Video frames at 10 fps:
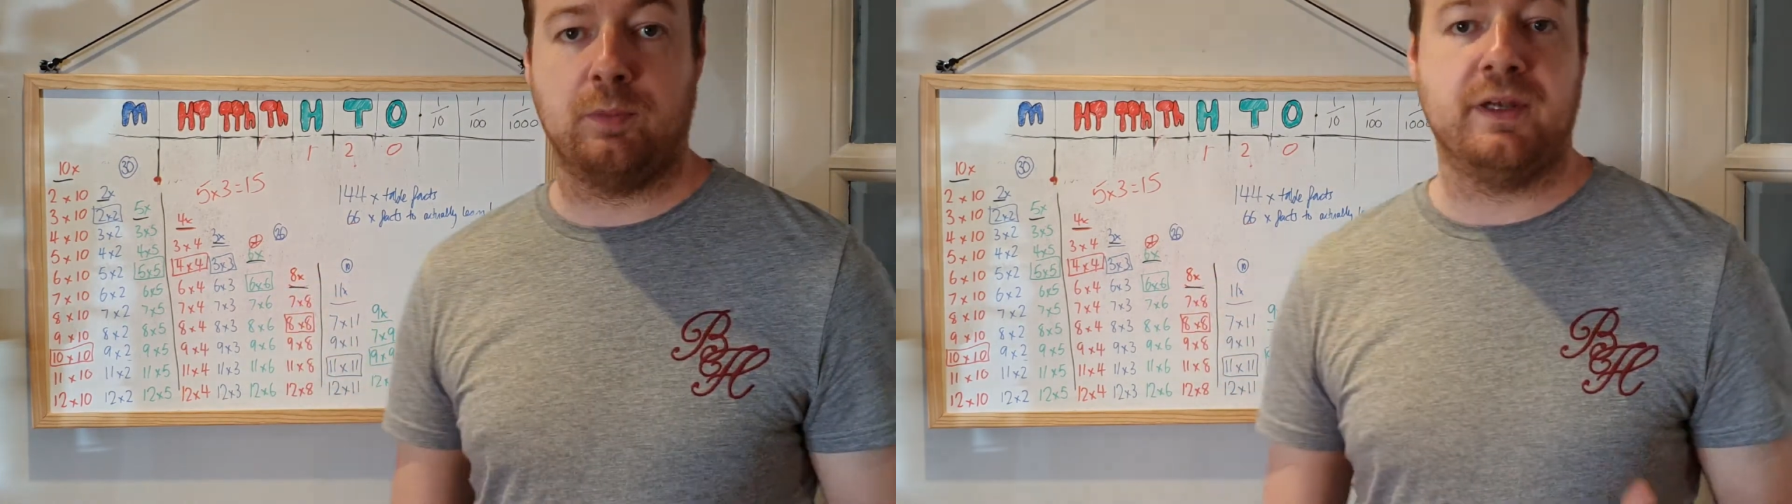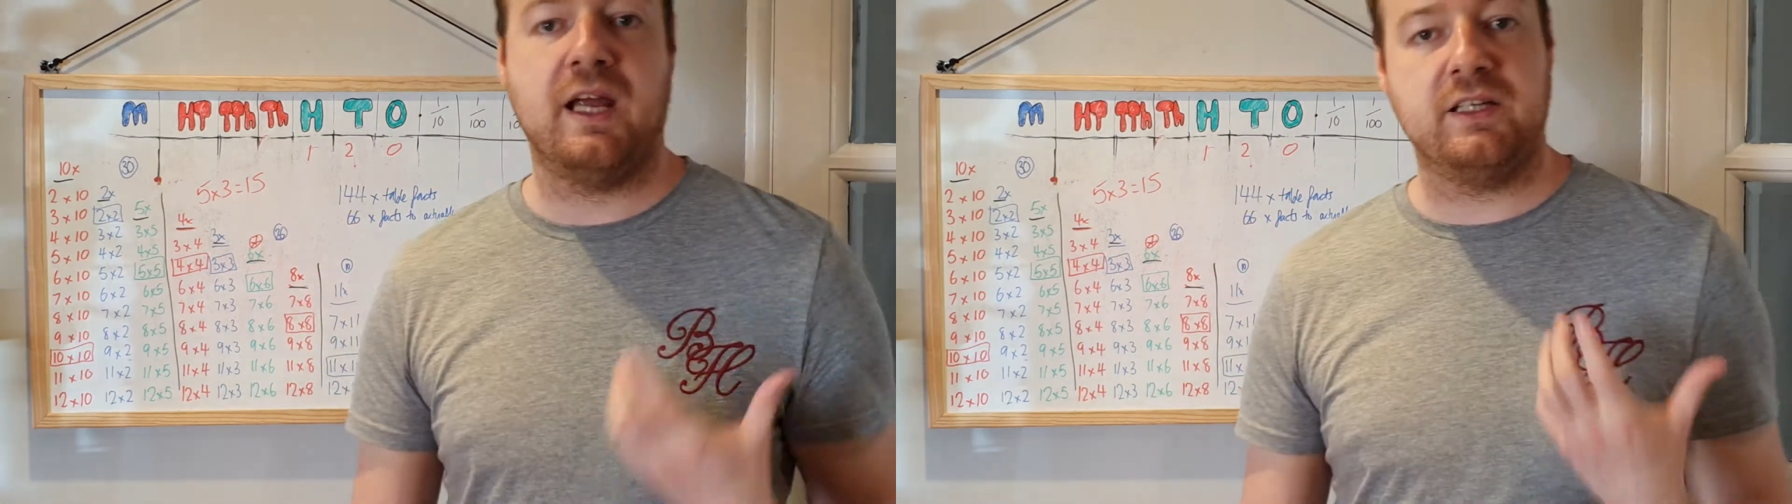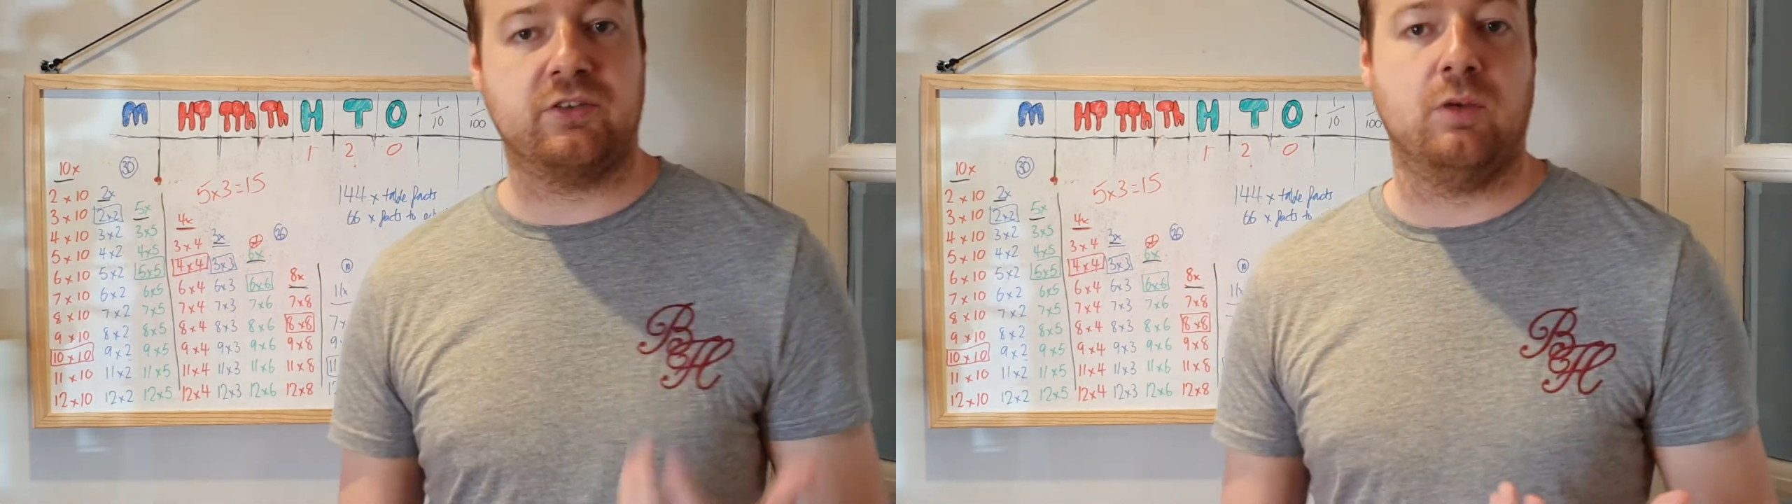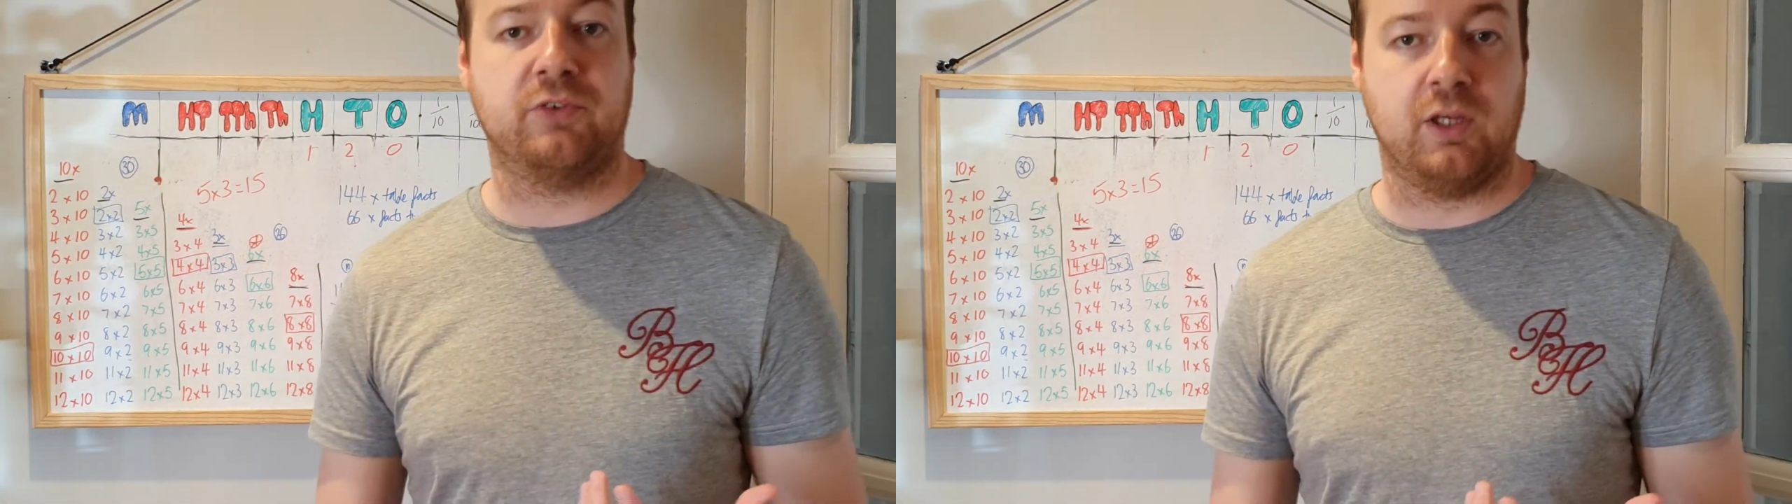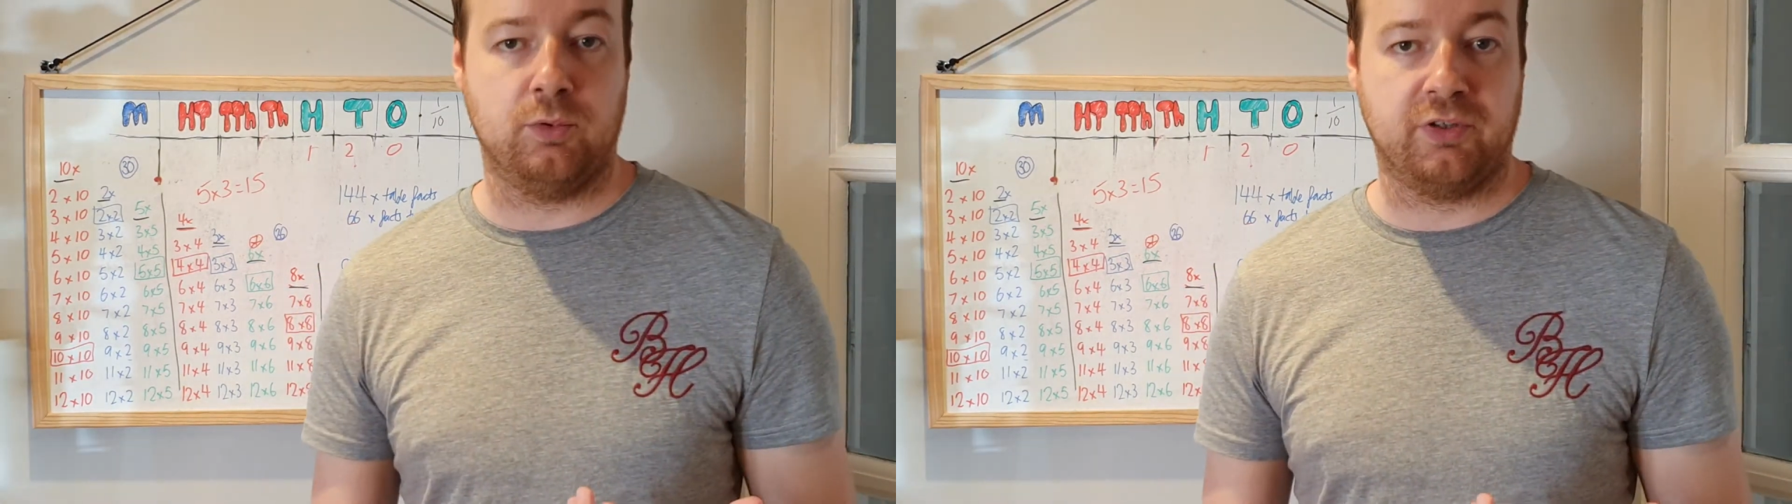in any times
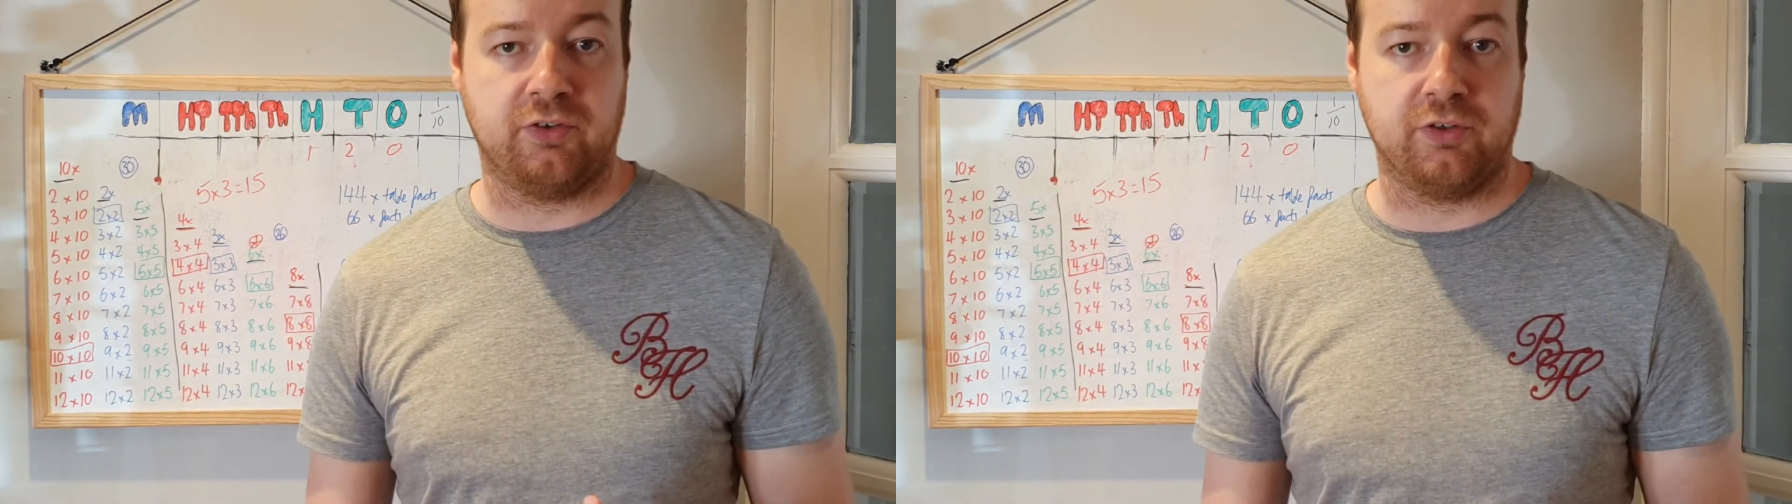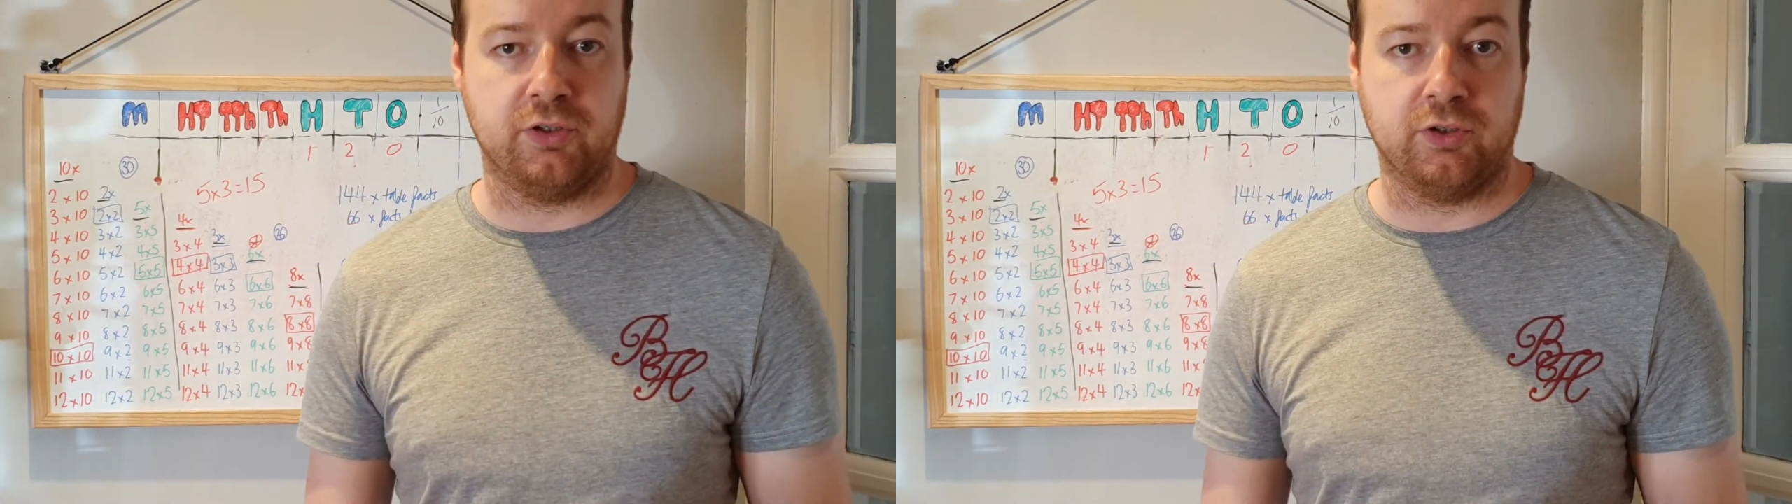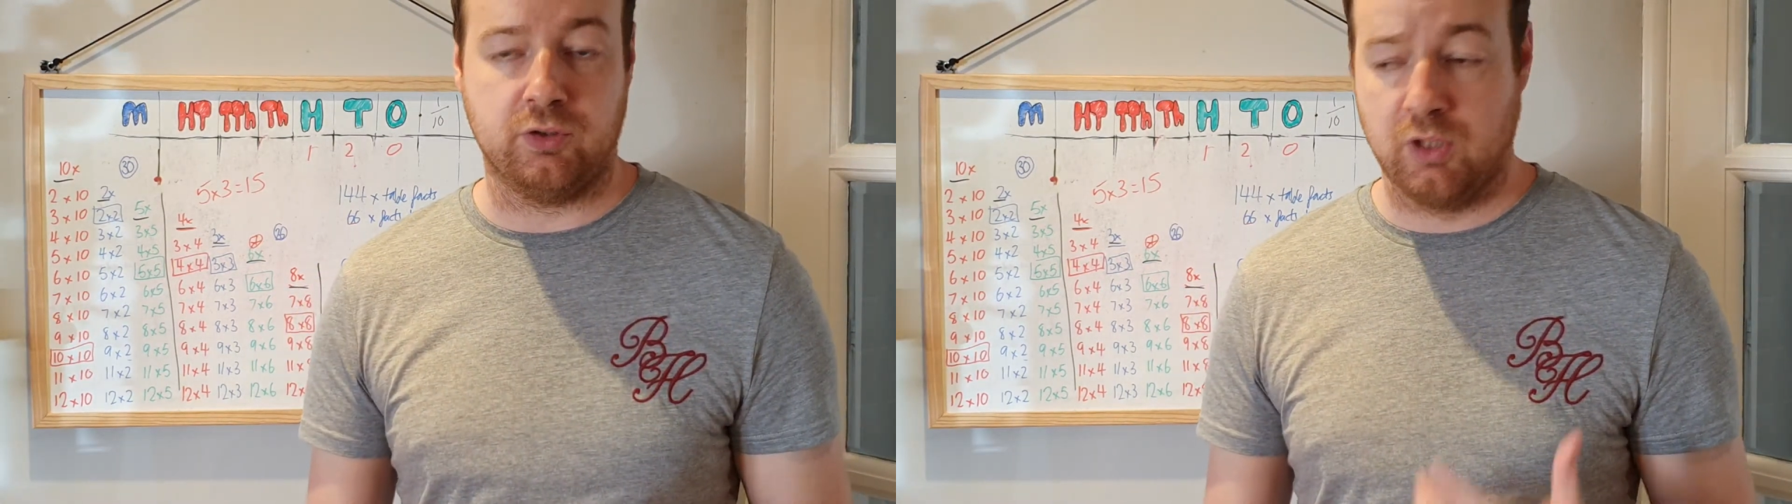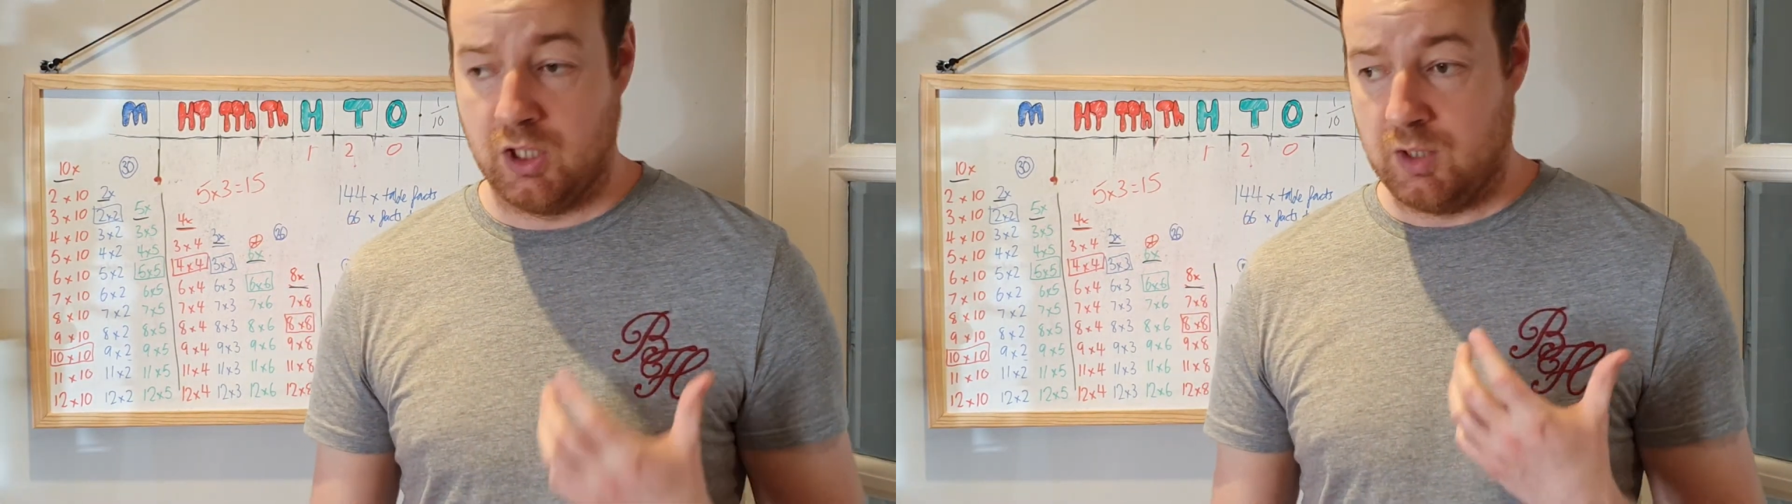table test that you do,